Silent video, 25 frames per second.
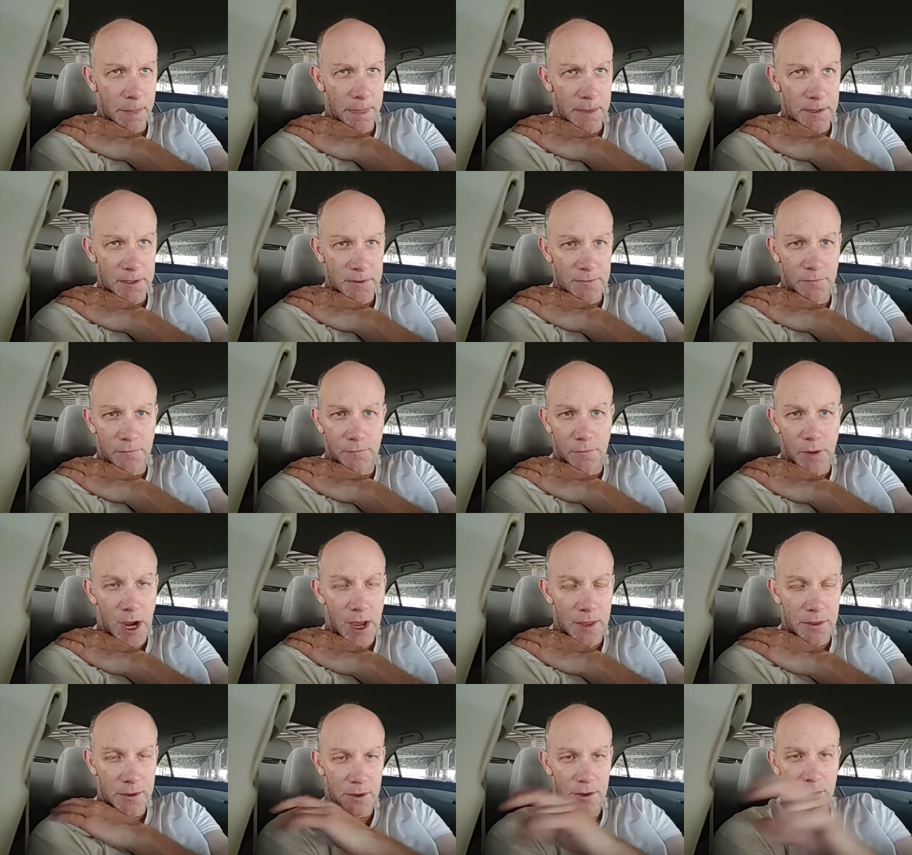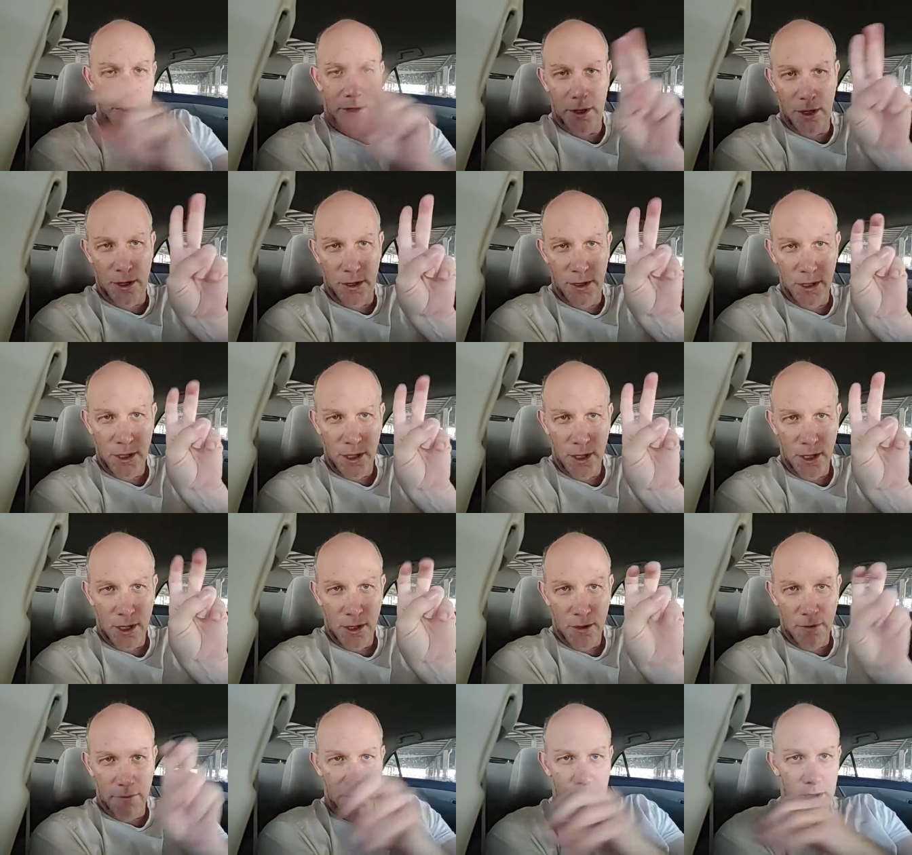this fatherhood
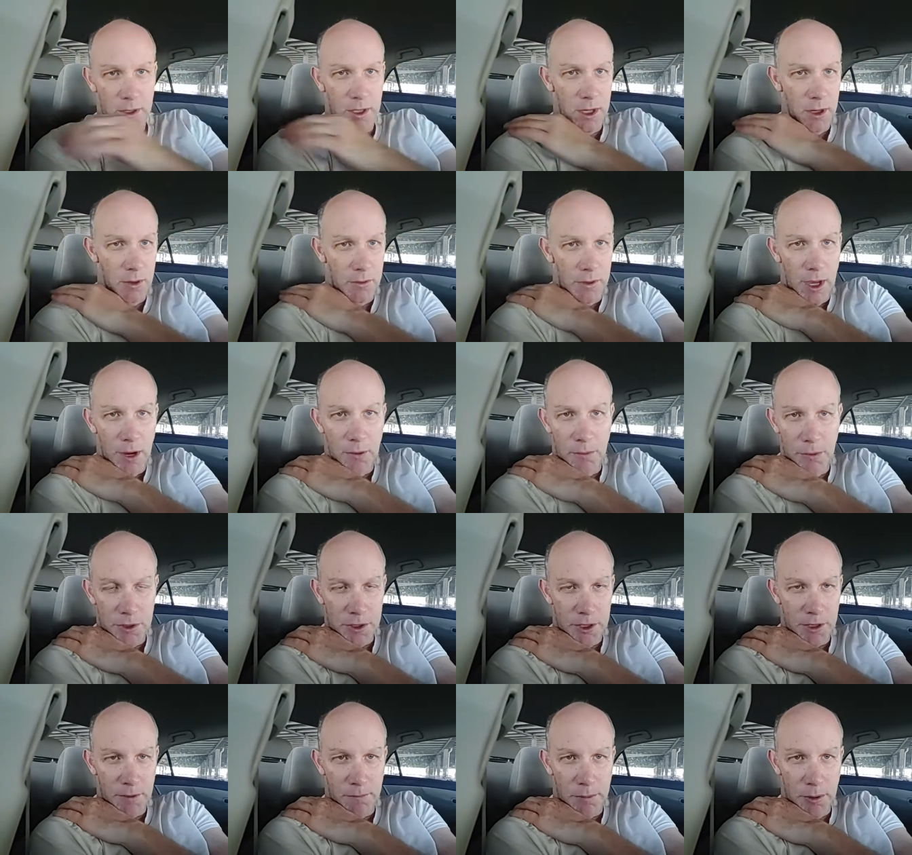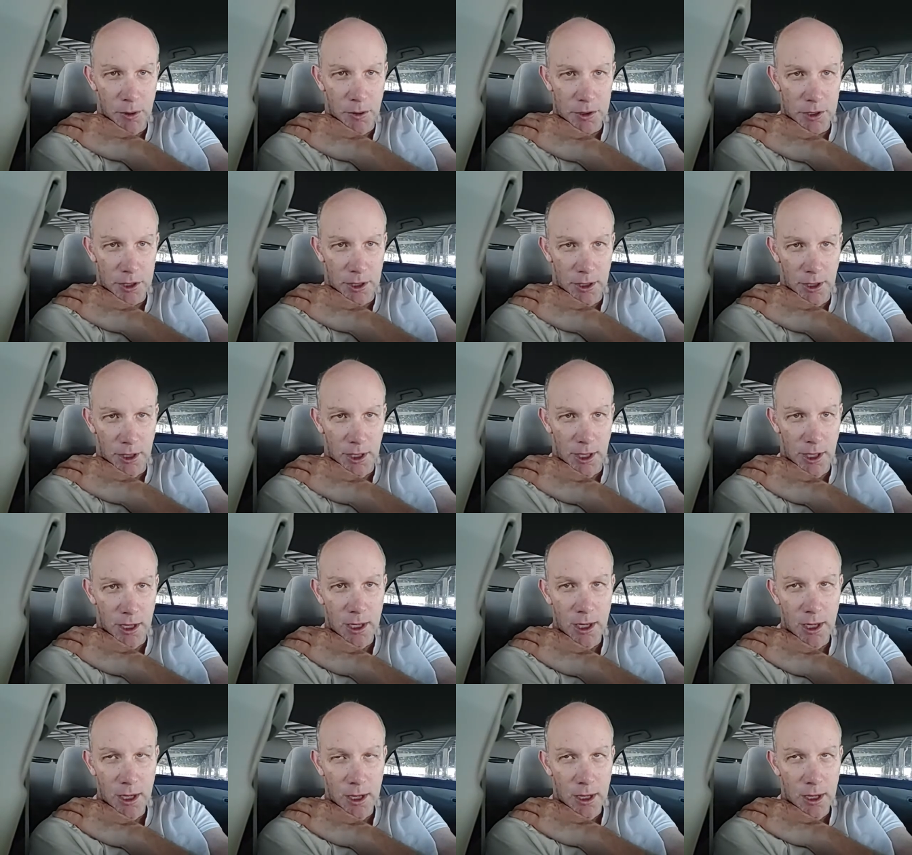video that was supposedly